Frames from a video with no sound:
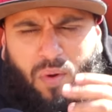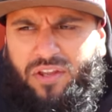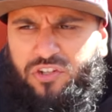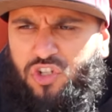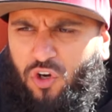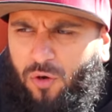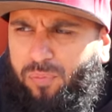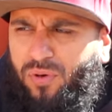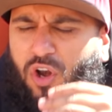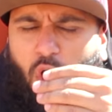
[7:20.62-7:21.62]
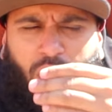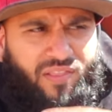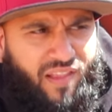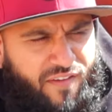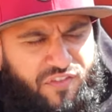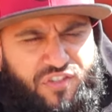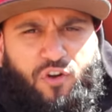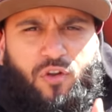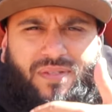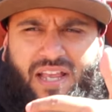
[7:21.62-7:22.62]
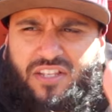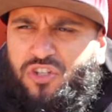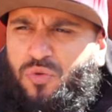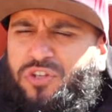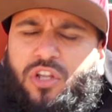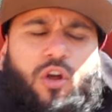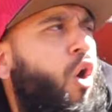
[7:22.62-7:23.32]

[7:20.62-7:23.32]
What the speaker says: we interpreted our life circumstance situation like,